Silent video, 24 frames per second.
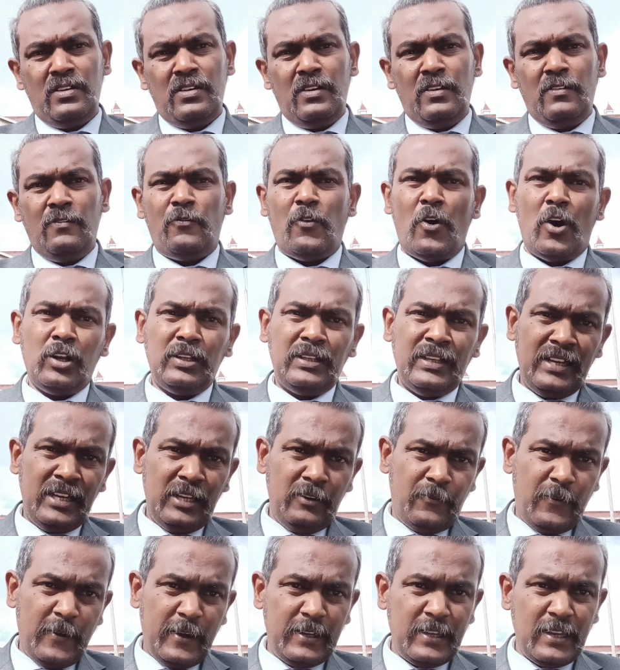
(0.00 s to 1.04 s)
For the
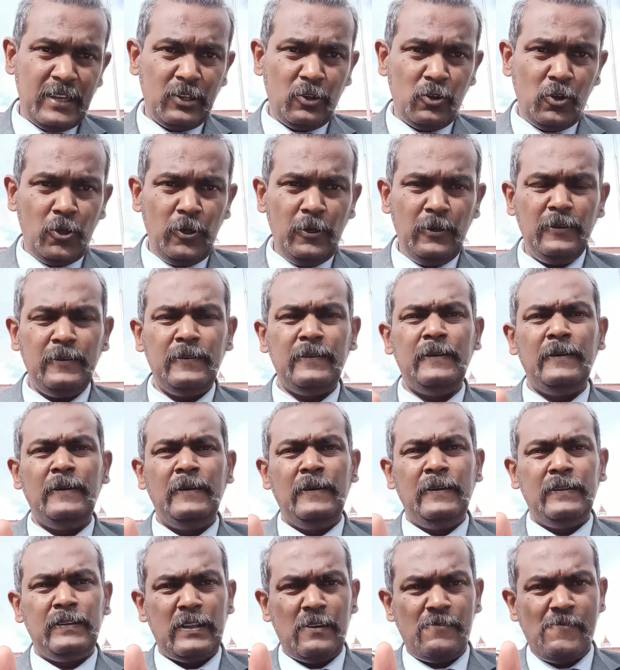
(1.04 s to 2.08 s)
inferior good,
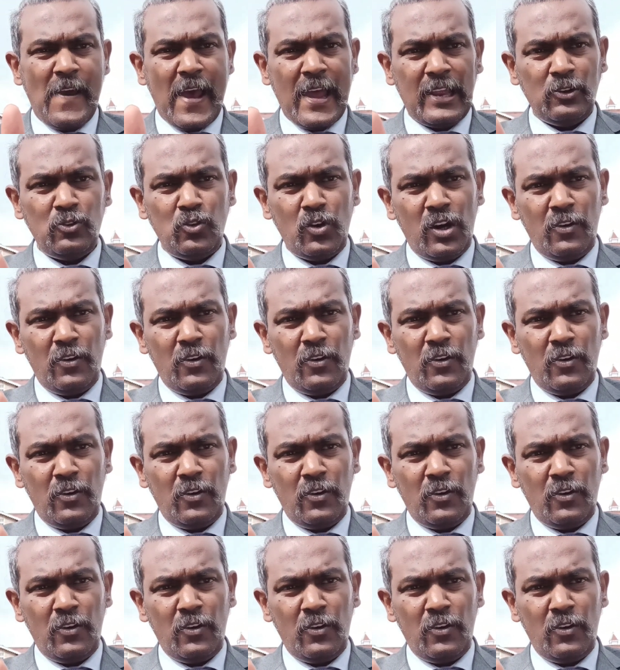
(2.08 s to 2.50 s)
the value